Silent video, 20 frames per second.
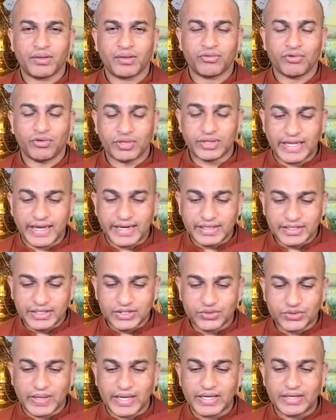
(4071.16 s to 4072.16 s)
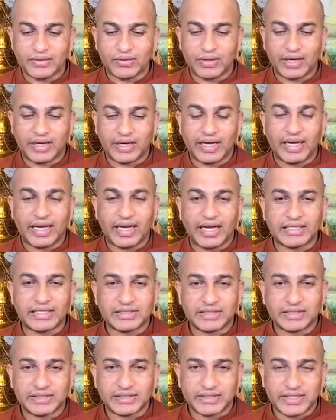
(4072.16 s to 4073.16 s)
So that is why,
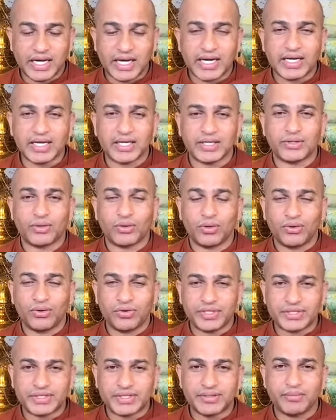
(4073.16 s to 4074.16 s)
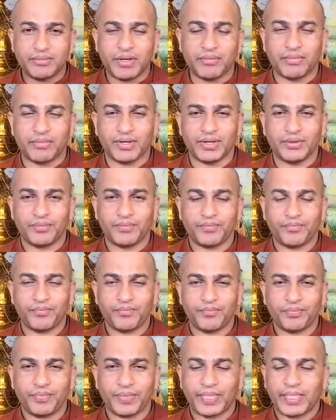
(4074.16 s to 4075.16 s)
as a child, always remember
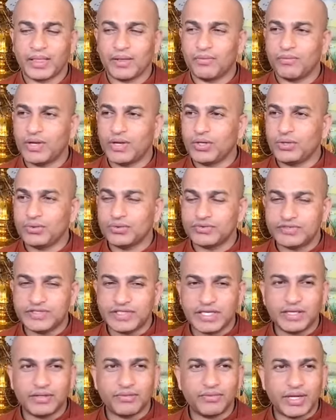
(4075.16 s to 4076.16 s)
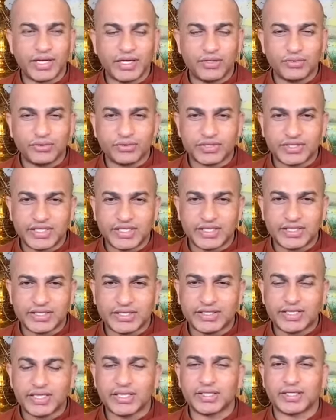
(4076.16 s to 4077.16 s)
when you see when you see the
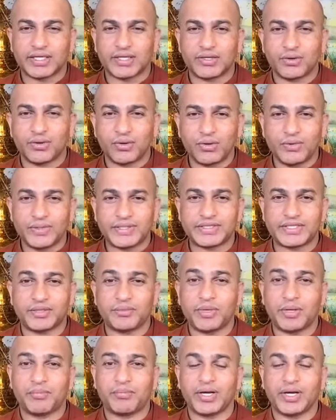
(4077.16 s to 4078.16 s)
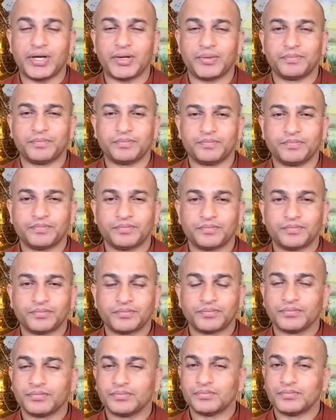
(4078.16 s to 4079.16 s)
children always remember
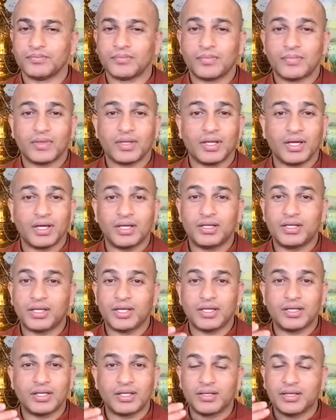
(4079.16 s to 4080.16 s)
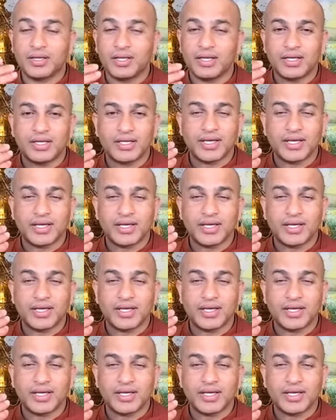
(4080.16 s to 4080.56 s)
it it it